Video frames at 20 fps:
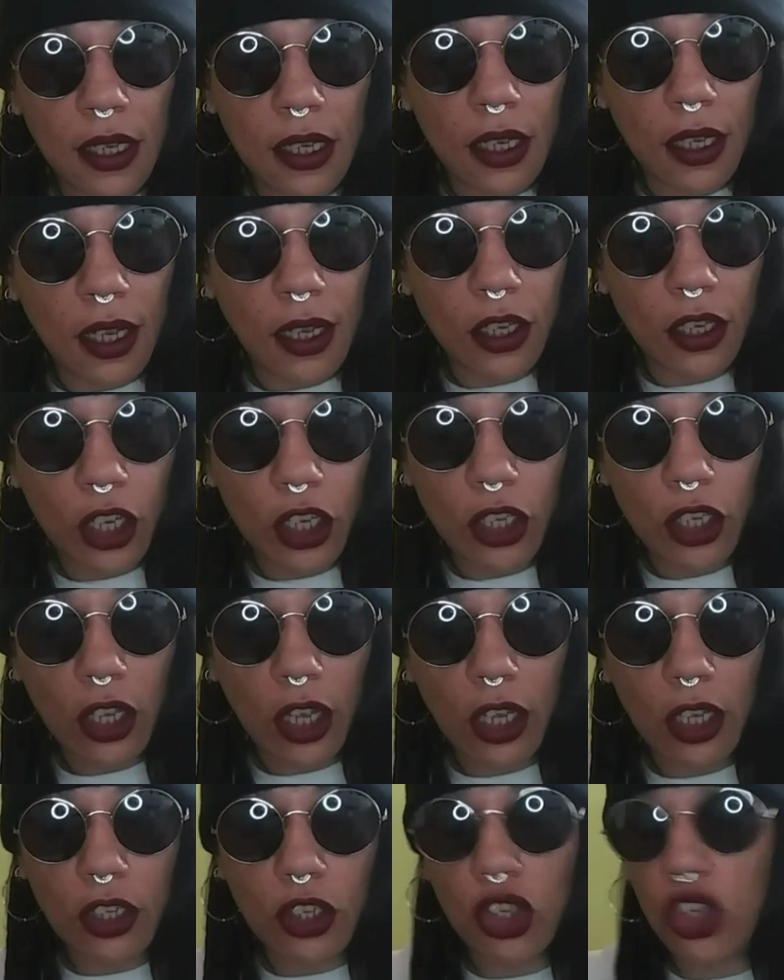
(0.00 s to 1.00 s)
a
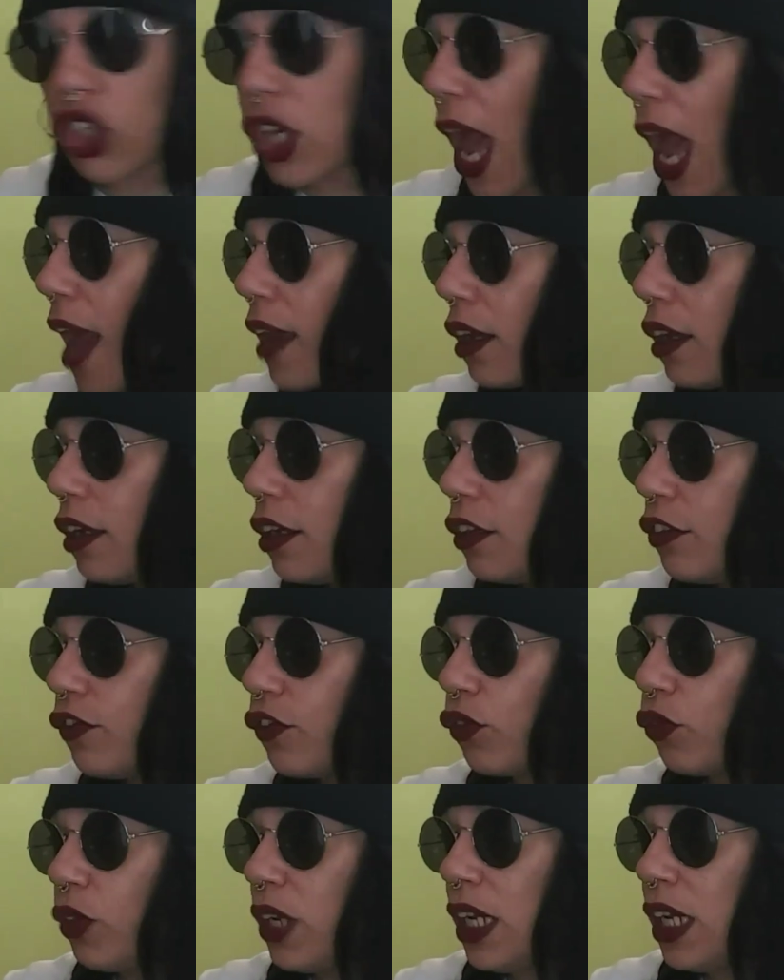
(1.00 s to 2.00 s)
shot
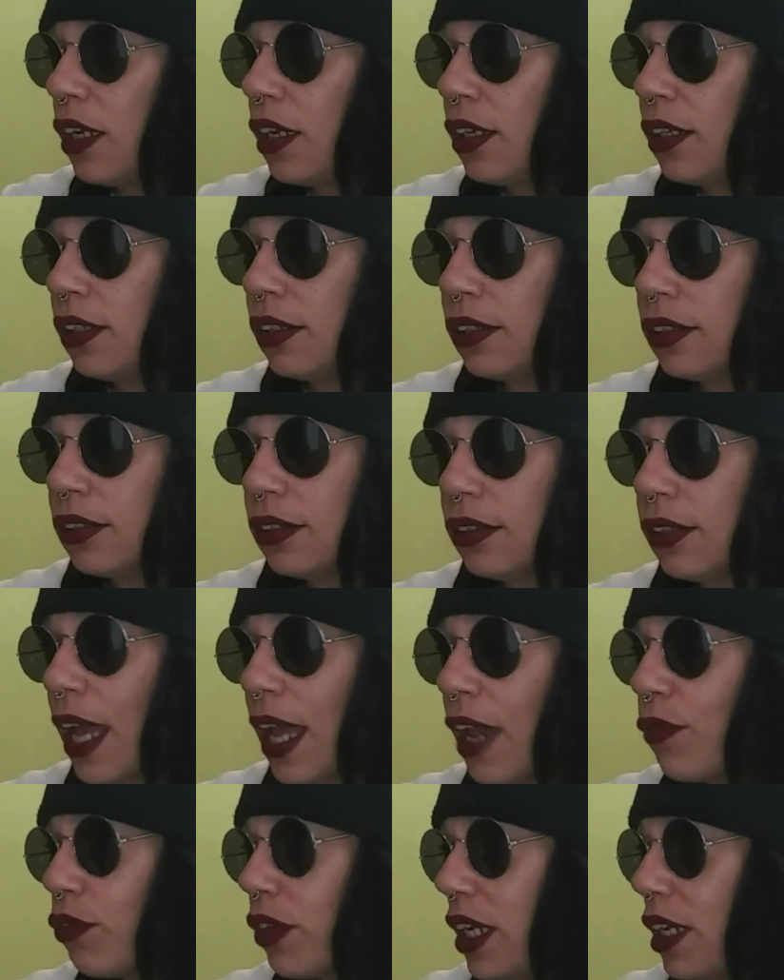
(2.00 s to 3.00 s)
of Rita.
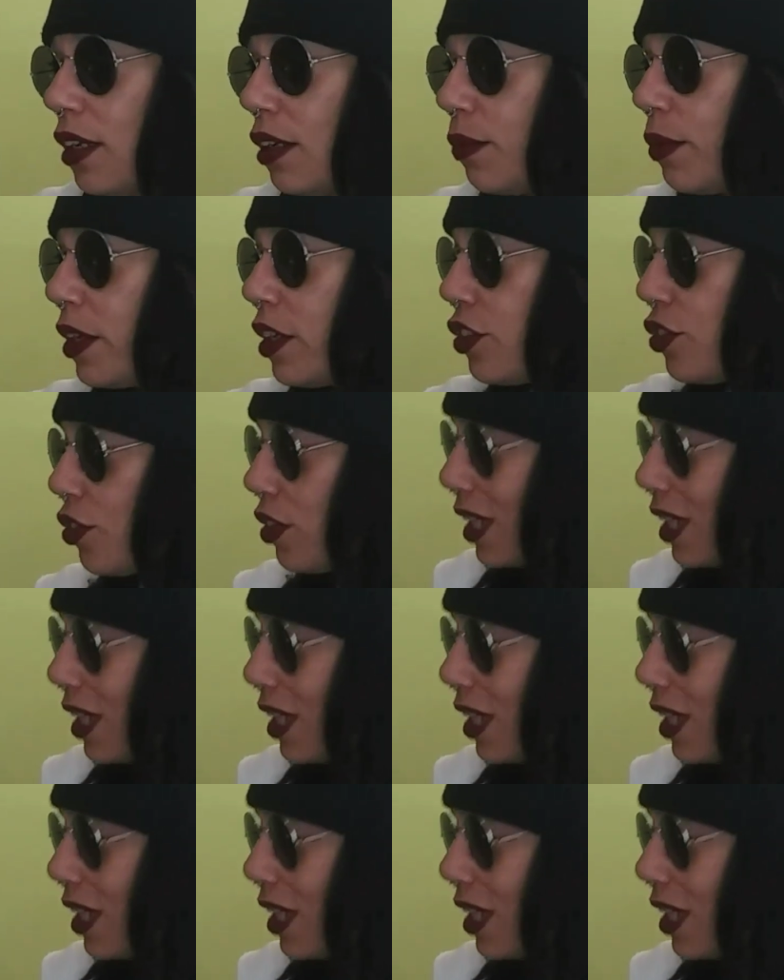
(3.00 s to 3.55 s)
Not Rita. What is your